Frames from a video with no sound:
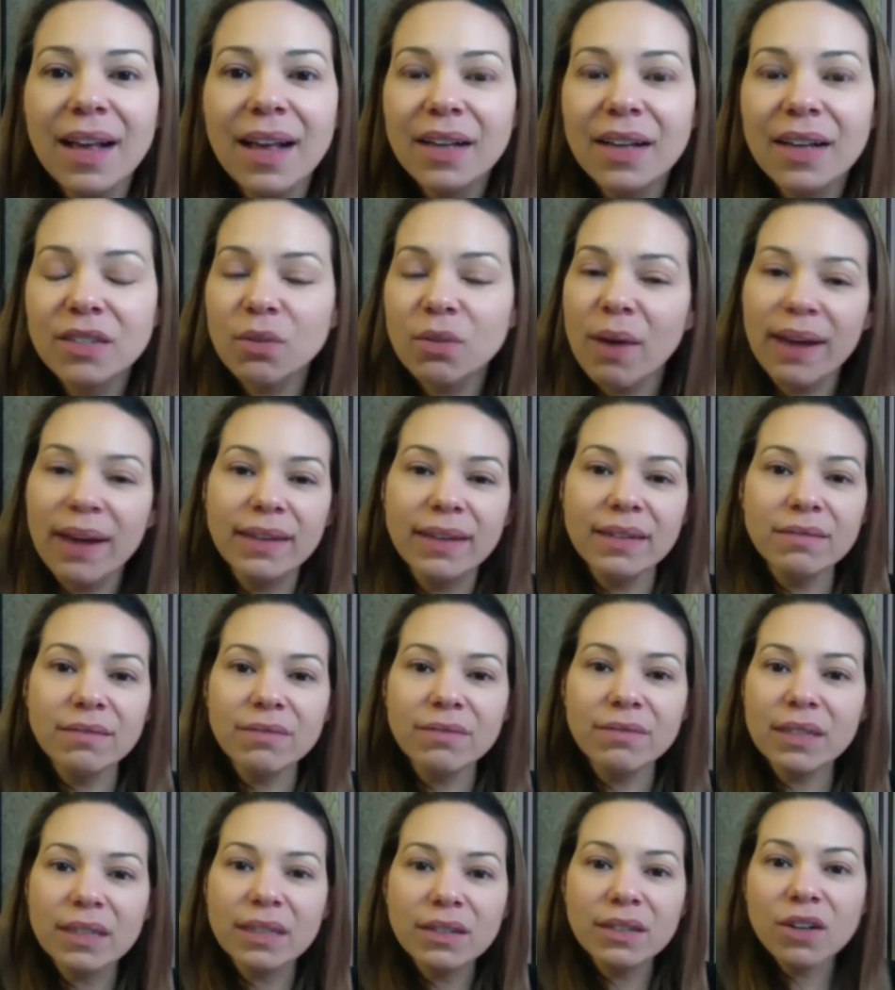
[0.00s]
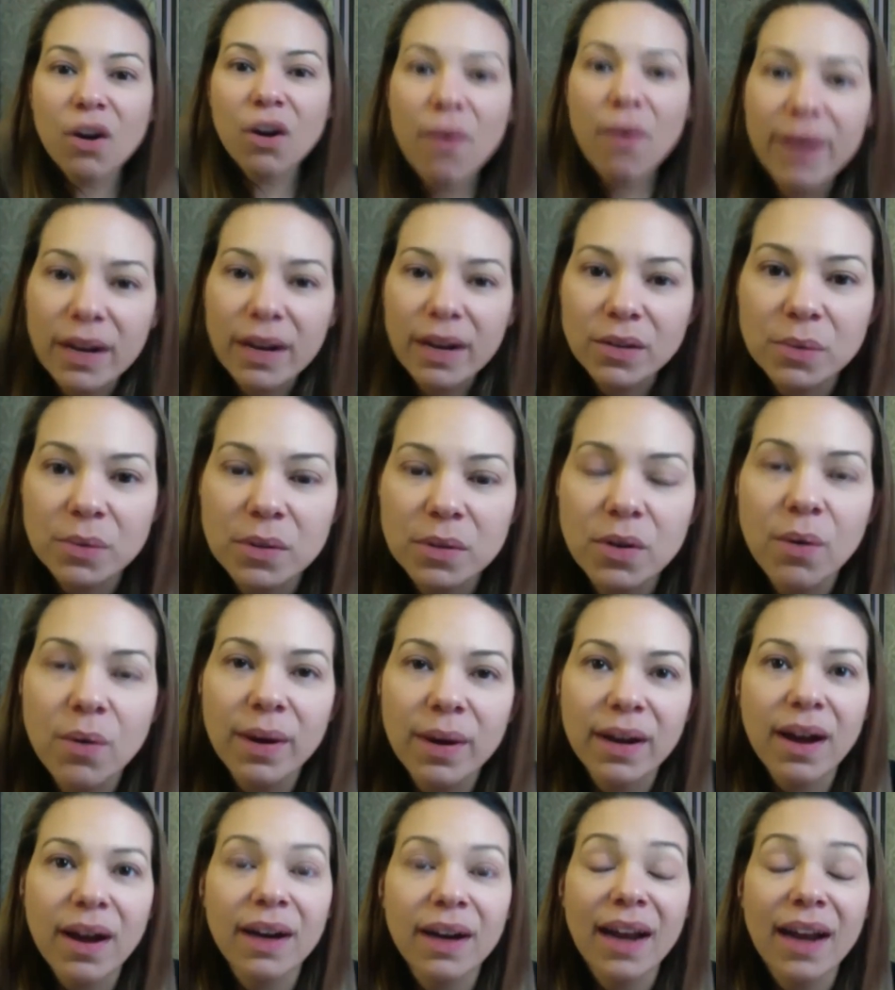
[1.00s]
So I didn't really know what else was
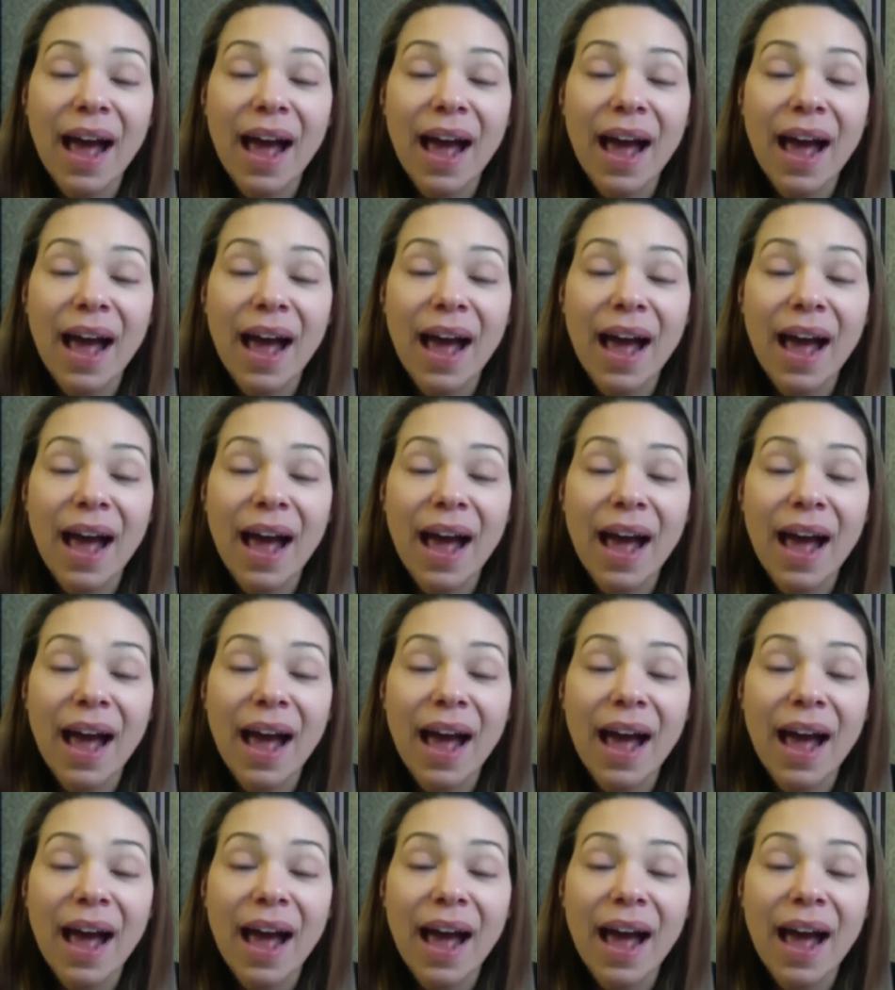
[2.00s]
going on.